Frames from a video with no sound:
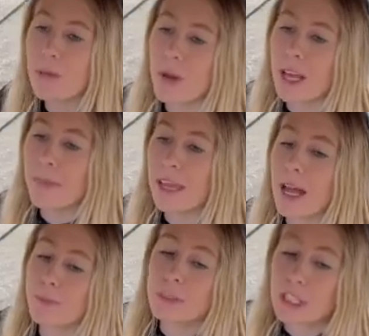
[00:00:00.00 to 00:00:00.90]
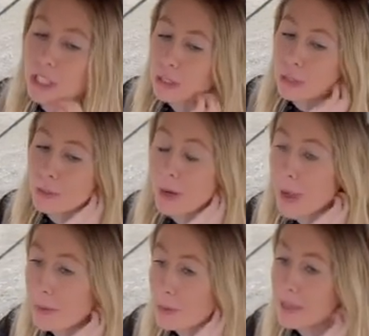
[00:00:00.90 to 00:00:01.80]
and what I'll be up to
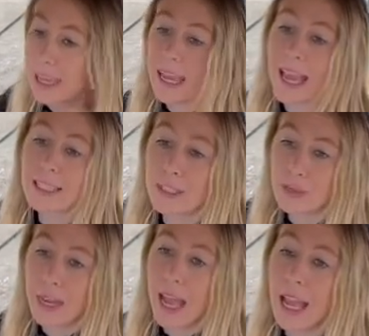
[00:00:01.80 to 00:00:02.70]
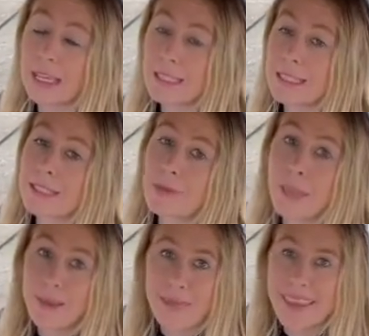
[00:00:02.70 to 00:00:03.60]
probably as soon as
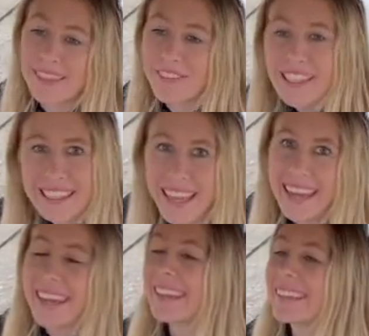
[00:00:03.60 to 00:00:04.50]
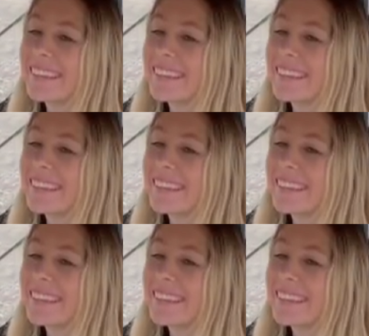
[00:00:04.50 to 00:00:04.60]
we can be in the field again.